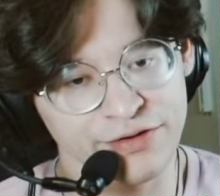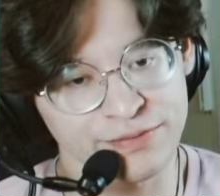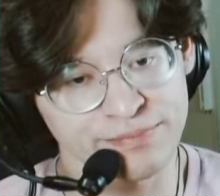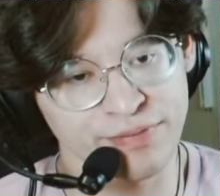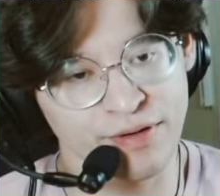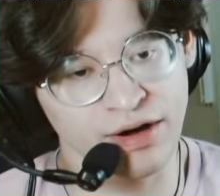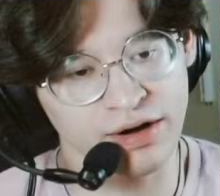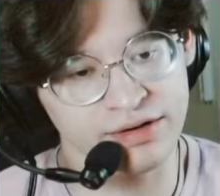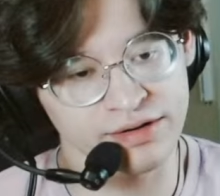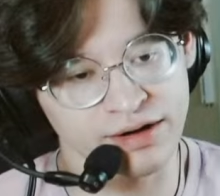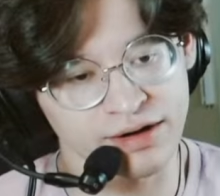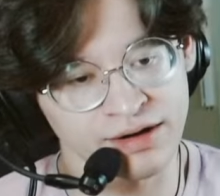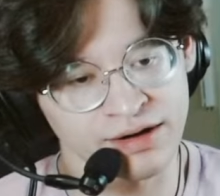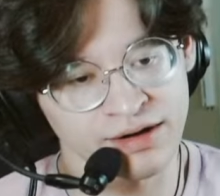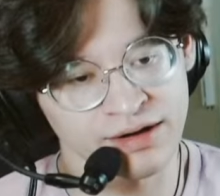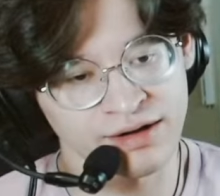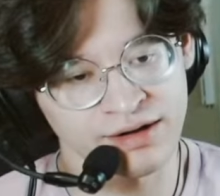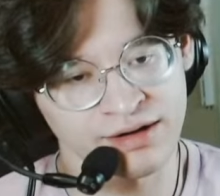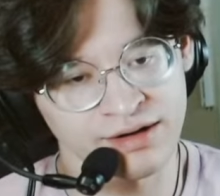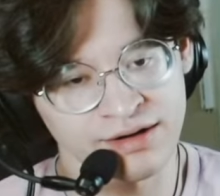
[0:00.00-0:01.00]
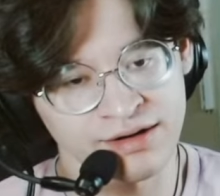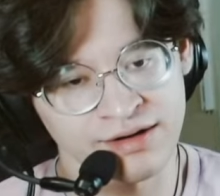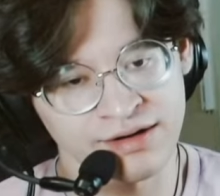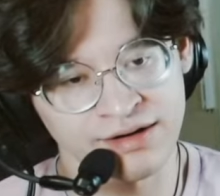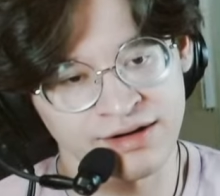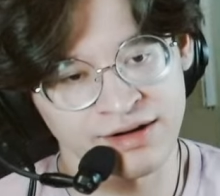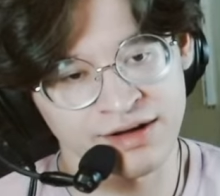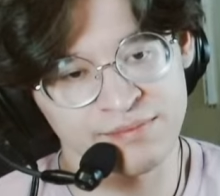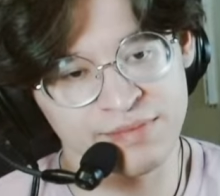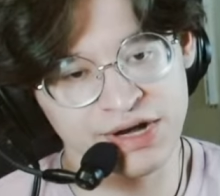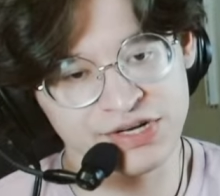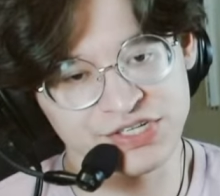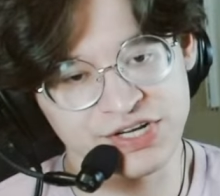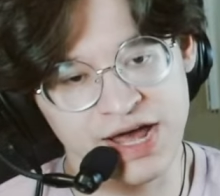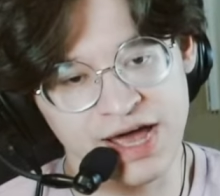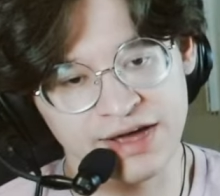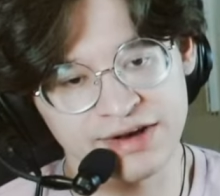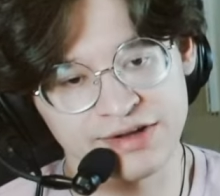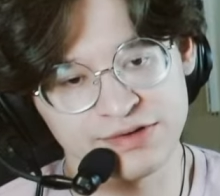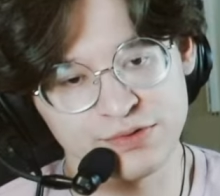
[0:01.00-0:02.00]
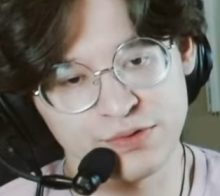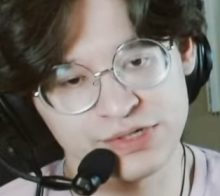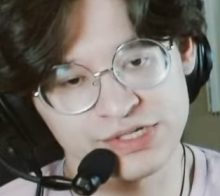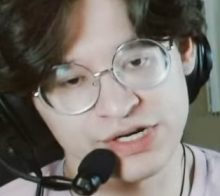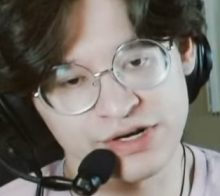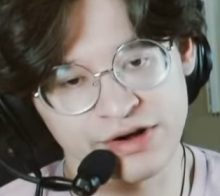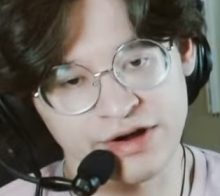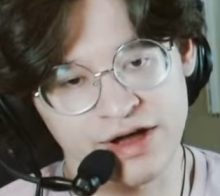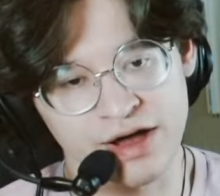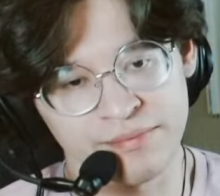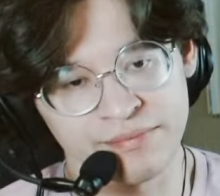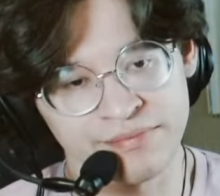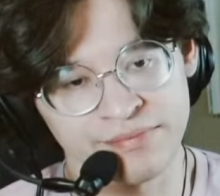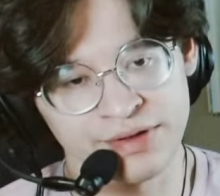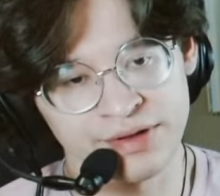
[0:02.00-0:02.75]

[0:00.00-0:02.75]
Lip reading: partner. Managed to hack into Duke's intercom.